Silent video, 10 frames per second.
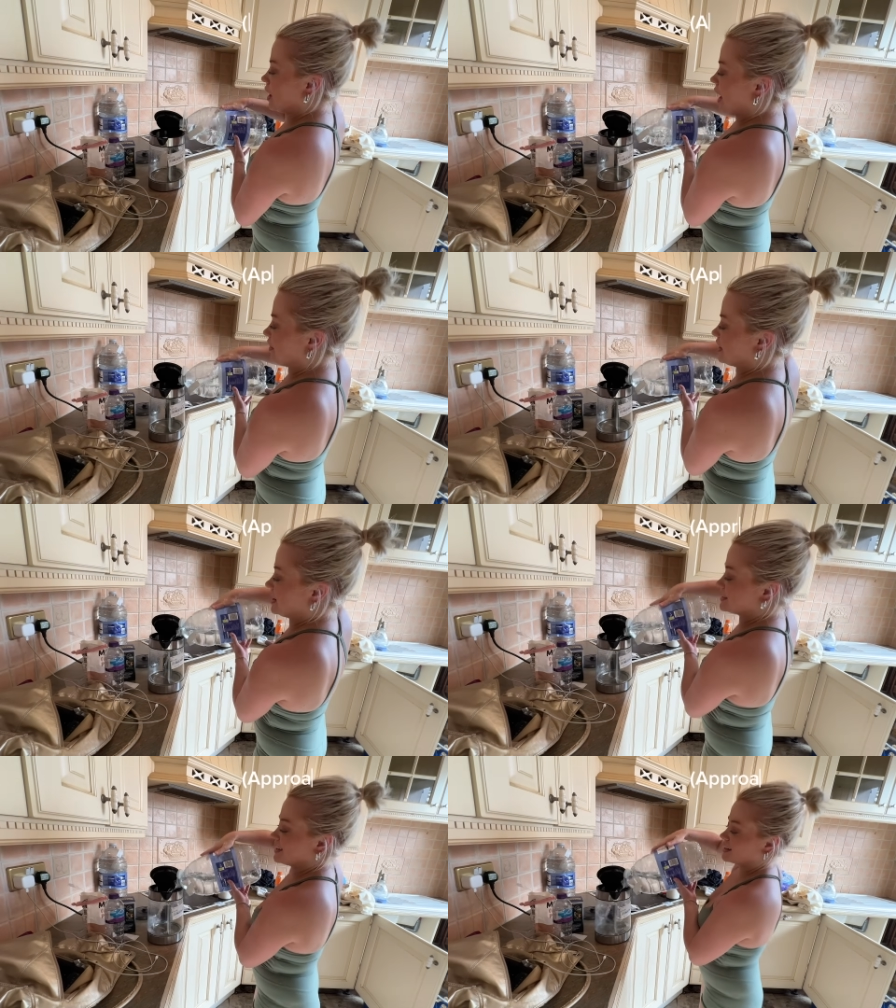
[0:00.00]
I think it
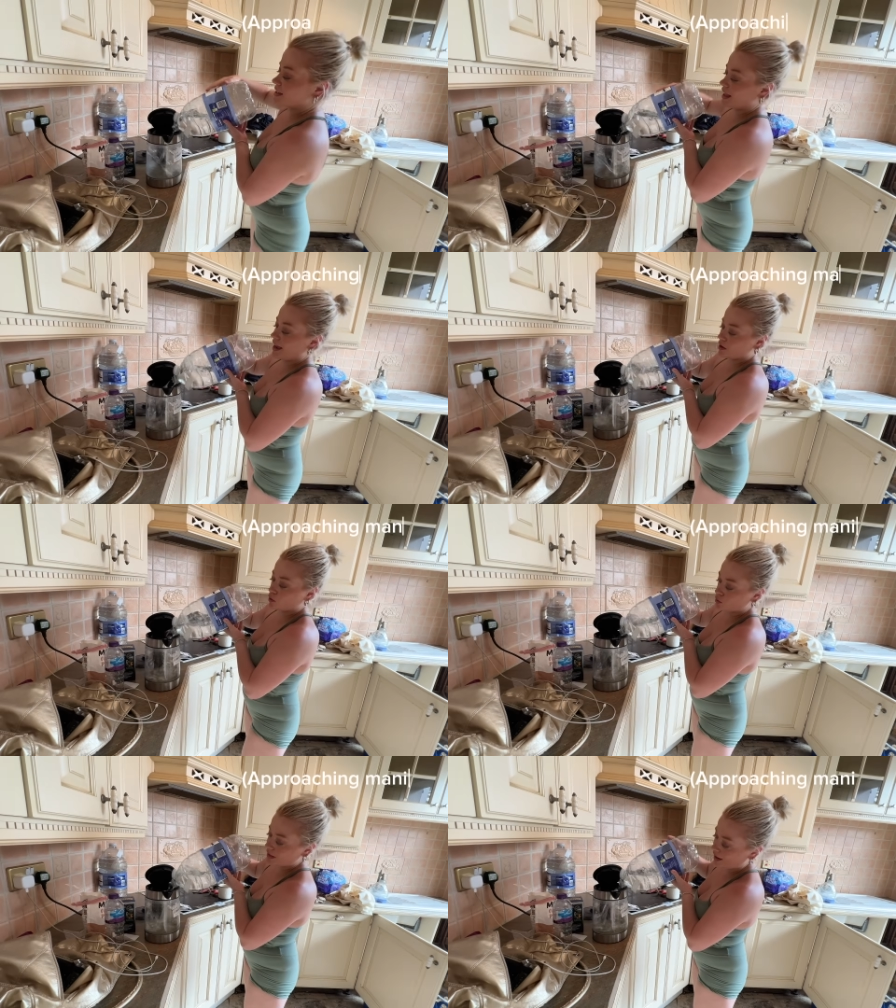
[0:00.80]
said let it
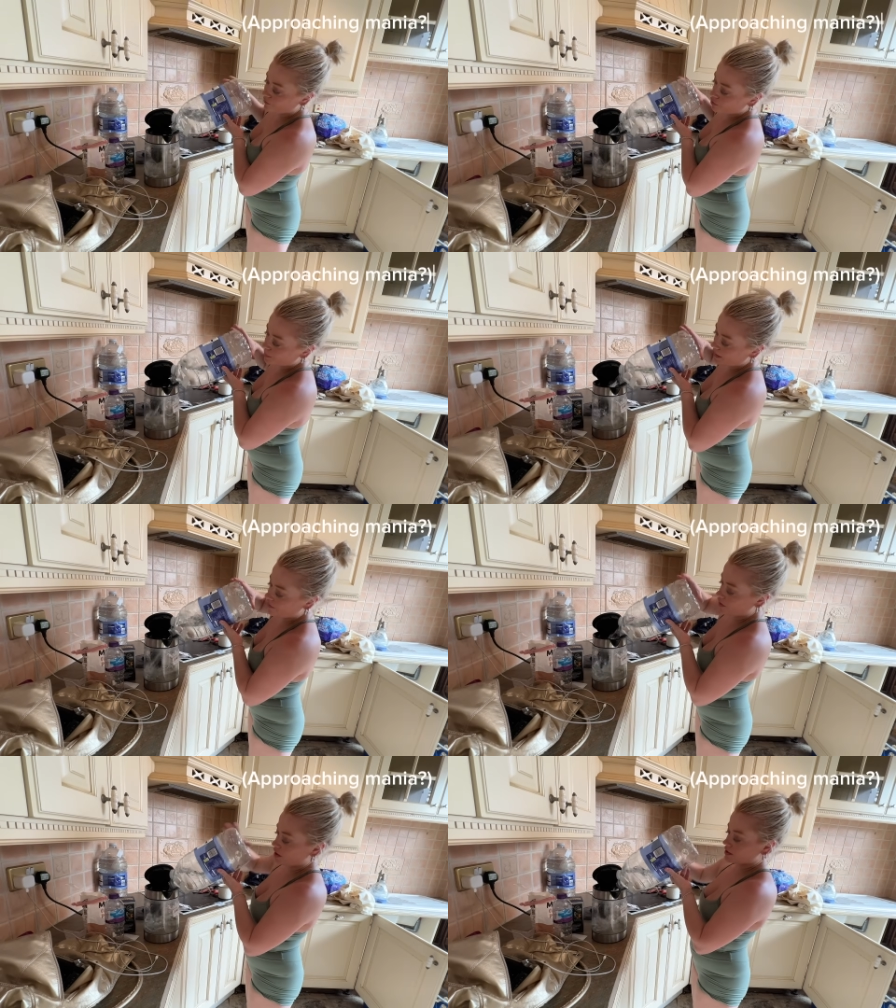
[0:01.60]
cool down for a bit
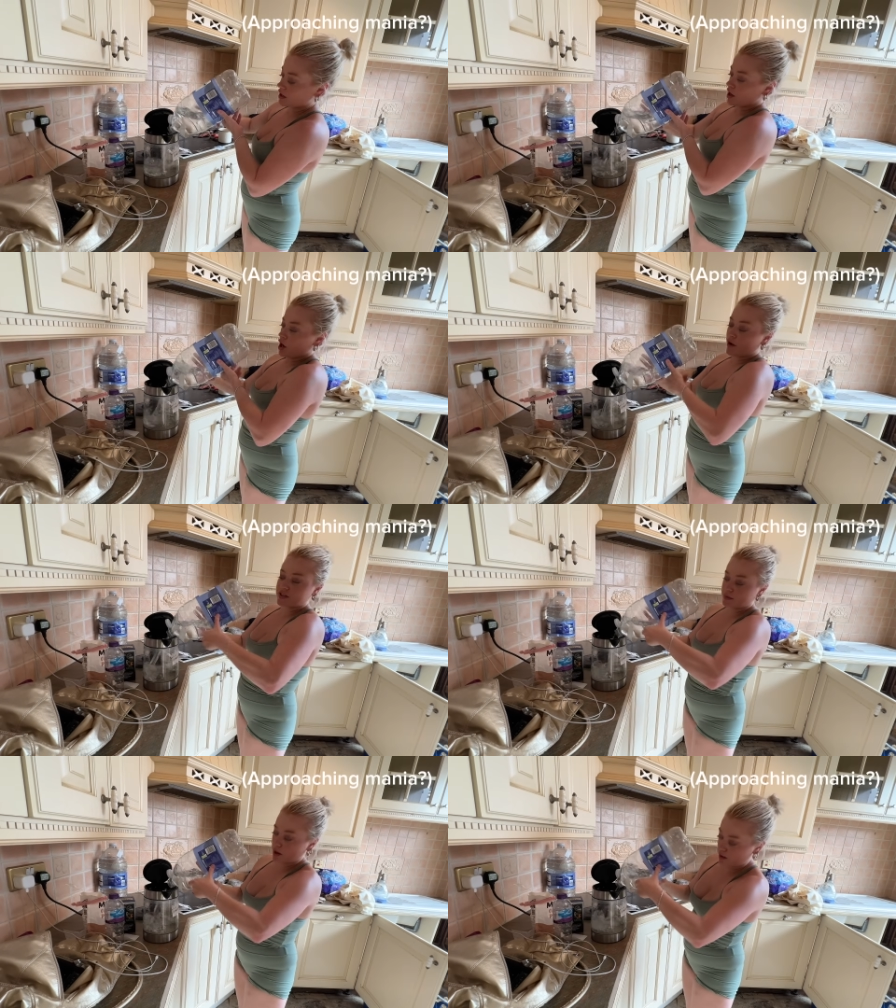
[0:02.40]
first.
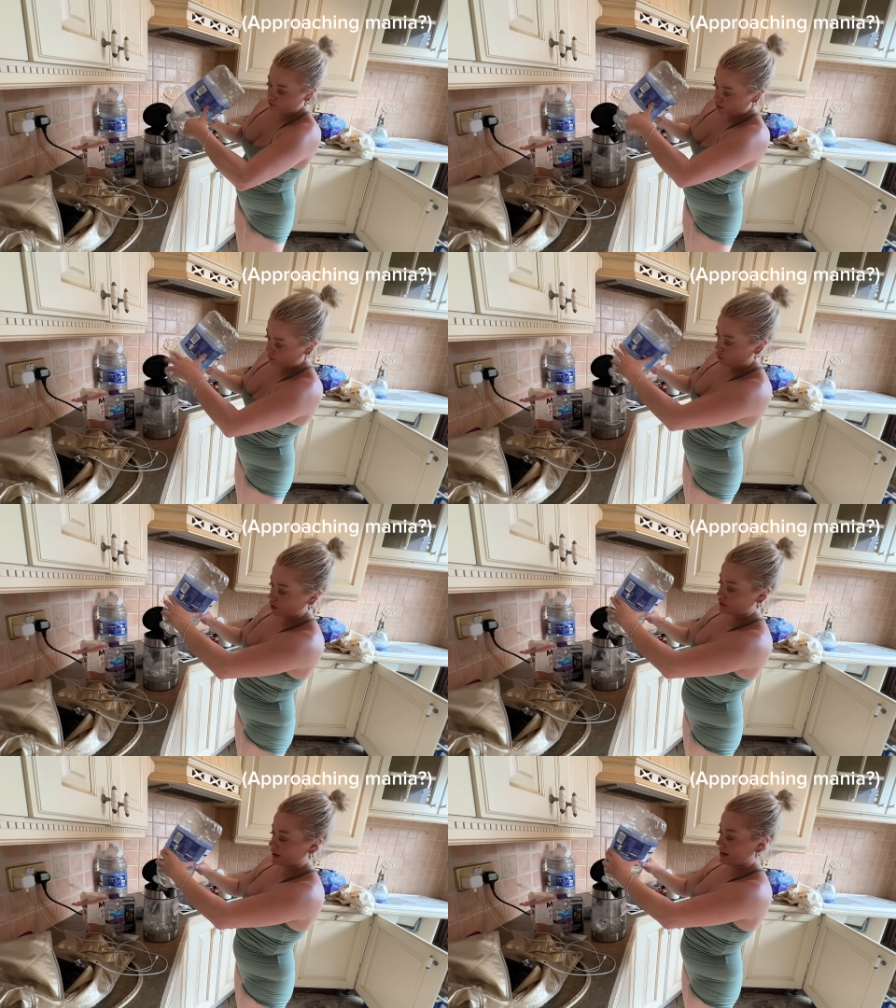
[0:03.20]
Obviously we don't have running
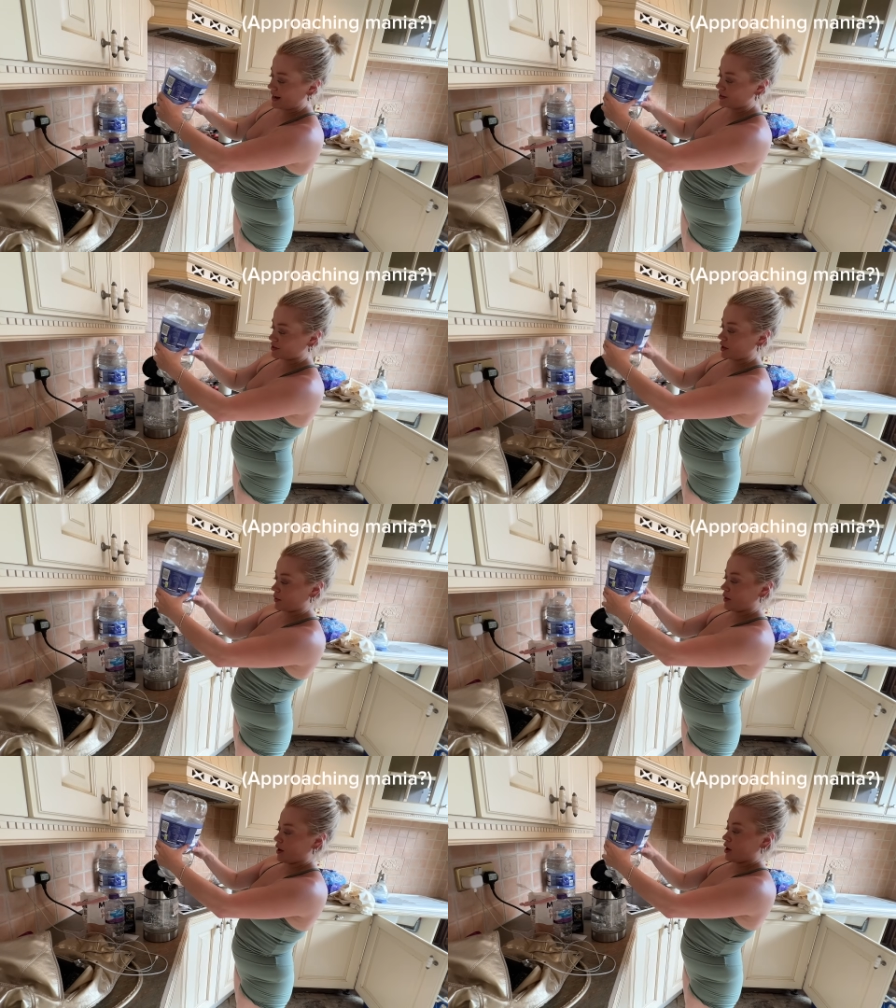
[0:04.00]
water right now, so
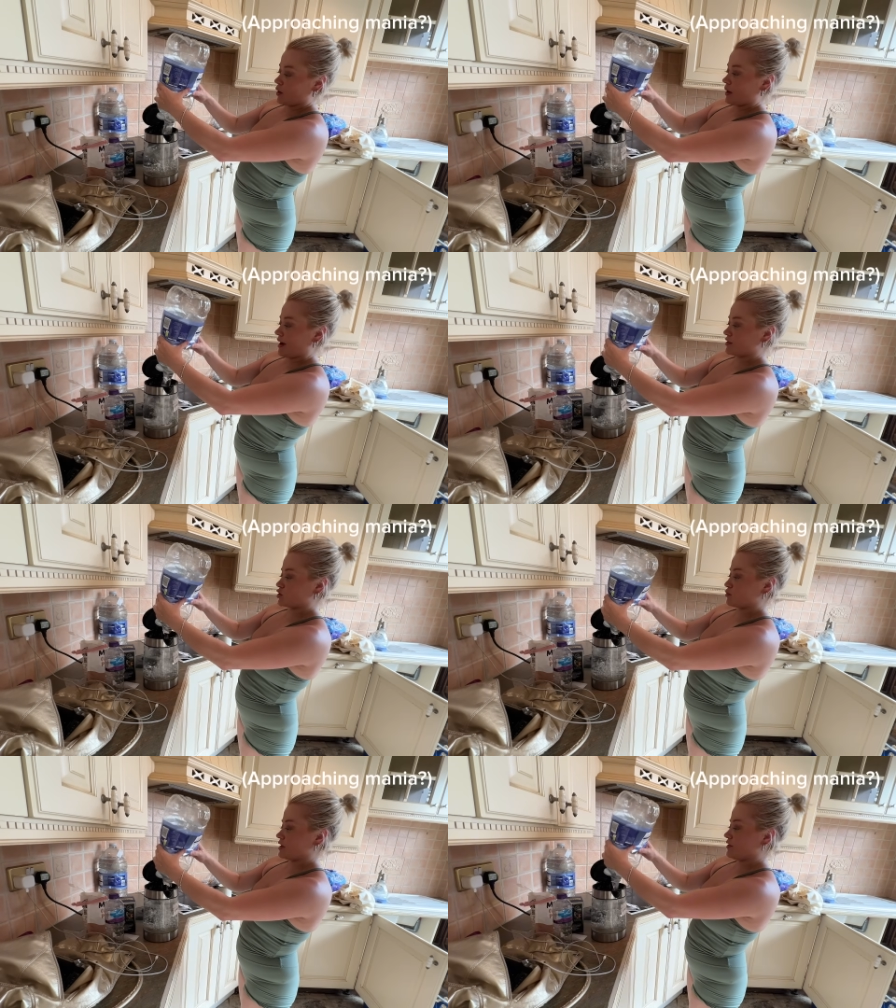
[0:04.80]
we're having
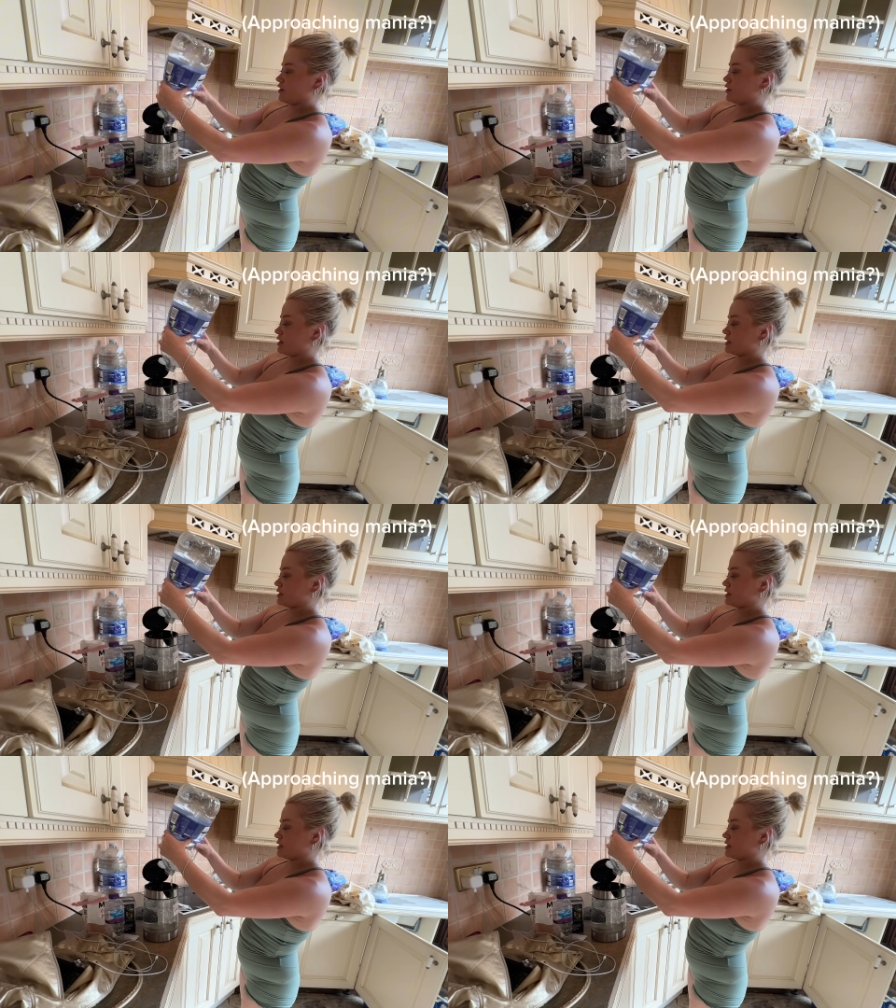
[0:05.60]
to refill these